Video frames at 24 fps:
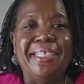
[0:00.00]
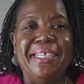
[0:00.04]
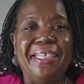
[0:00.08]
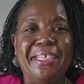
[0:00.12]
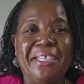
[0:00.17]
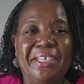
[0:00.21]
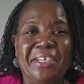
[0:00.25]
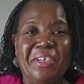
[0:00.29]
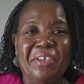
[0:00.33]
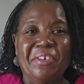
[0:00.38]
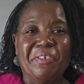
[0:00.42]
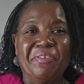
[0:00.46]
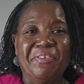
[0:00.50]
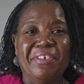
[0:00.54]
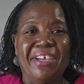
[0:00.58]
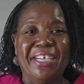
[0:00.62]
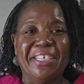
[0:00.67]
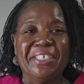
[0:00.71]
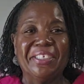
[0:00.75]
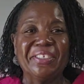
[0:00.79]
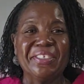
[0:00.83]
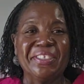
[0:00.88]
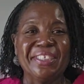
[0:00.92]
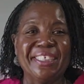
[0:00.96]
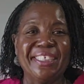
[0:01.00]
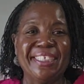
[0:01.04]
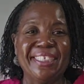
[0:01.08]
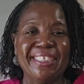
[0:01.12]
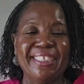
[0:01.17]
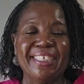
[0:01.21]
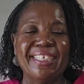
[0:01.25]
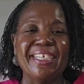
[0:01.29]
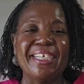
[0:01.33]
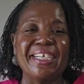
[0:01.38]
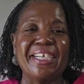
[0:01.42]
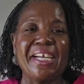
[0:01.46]
And our final
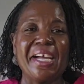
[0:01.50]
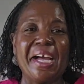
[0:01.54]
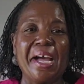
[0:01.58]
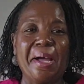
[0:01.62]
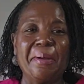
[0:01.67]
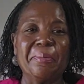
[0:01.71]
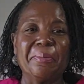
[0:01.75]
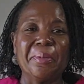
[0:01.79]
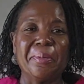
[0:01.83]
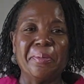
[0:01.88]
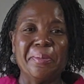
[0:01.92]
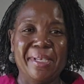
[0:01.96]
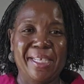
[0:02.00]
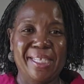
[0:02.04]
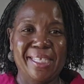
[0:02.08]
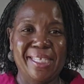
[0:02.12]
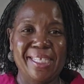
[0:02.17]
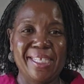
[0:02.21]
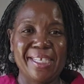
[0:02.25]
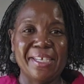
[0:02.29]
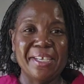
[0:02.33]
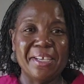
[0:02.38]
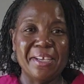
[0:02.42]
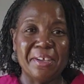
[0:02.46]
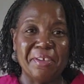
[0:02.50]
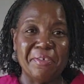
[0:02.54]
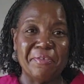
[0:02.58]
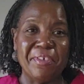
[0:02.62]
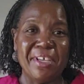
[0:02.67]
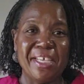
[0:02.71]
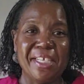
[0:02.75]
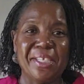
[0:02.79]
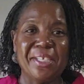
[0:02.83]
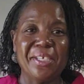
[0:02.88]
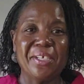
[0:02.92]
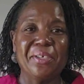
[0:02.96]
look, compliments of
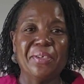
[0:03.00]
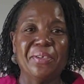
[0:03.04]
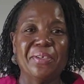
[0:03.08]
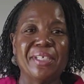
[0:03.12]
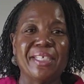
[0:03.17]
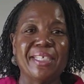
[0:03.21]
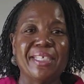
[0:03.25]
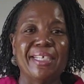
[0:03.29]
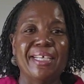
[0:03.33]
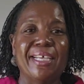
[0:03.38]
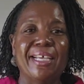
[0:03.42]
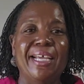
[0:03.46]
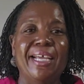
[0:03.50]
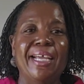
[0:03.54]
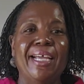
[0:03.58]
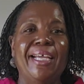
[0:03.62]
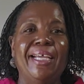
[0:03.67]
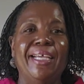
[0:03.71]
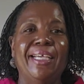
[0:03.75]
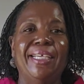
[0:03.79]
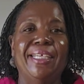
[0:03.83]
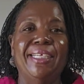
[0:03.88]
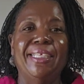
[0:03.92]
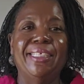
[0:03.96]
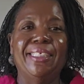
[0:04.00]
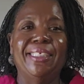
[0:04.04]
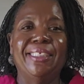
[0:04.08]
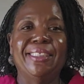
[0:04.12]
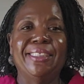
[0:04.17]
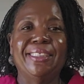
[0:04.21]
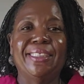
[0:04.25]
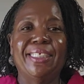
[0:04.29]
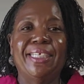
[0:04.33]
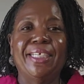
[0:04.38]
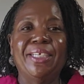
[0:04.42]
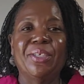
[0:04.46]
ASOS. It
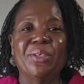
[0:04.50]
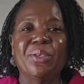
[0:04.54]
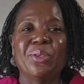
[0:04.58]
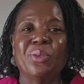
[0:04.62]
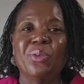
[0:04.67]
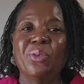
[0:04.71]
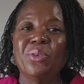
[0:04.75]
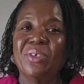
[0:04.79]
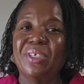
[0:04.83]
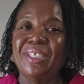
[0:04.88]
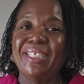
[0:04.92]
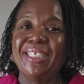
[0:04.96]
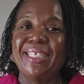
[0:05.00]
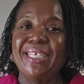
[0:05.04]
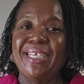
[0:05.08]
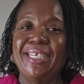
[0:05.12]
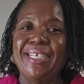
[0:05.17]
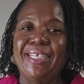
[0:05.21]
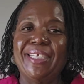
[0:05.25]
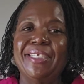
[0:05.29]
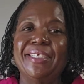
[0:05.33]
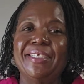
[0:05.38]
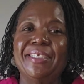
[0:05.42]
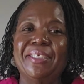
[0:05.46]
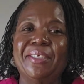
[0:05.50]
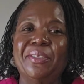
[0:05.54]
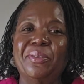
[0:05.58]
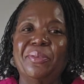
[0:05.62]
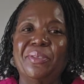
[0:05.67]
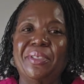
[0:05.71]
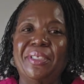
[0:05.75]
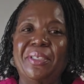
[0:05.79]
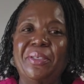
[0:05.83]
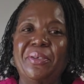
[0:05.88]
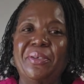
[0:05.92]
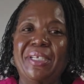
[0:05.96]
is a corseted,
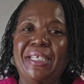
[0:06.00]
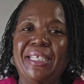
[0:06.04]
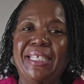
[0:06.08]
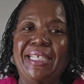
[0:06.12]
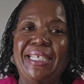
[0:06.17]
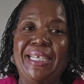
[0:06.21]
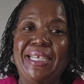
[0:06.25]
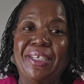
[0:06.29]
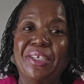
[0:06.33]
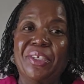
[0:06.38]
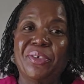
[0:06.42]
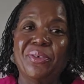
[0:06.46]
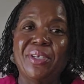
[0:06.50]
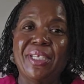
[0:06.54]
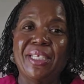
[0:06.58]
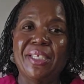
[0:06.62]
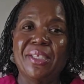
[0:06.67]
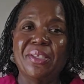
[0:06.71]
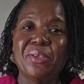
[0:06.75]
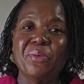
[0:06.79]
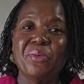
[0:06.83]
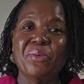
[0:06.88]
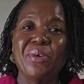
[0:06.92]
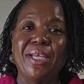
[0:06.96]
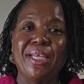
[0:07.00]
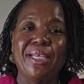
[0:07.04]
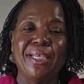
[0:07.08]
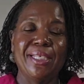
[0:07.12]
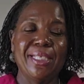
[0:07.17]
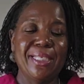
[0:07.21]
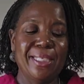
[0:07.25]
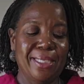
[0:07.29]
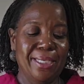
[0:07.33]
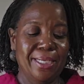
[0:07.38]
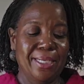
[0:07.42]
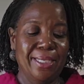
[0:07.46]
so accentuates the
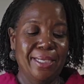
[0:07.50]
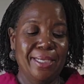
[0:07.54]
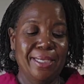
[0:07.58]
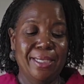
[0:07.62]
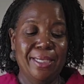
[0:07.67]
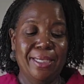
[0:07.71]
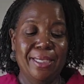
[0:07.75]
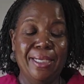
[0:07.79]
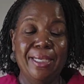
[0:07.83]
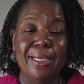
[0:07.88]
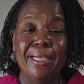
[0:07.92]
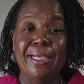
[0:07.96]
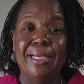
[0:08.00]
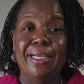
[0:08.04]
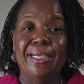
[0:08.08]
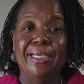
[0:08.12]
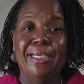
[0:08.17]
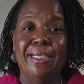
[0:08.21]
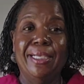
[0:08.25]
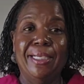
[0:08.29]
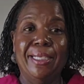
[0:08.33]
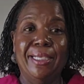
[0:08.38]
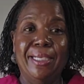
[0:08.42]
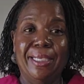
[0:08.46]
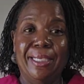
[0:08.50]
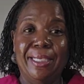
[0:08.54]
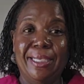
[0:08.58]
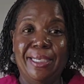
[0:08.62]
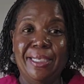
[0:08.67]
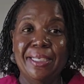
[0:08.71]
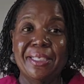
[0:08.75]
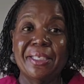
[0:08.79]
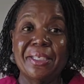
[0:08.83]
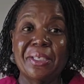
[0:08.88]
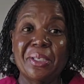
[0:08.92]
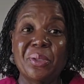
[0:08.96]
waist. It
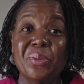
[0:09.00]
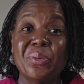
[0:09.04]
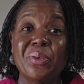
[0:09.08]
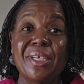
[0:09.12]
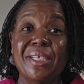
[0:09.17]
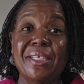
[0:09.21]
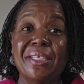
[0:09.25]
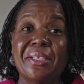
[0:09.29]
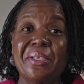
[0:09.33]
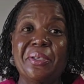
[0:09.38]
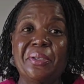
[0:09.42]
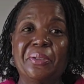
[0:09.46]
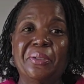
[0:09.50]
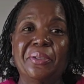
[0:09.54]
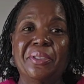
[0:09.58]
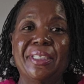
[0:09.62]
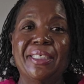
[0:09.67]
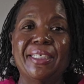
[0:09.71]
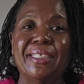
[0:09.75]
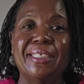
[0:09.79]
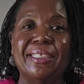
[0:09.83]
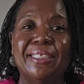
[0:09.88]
is a sweatsuit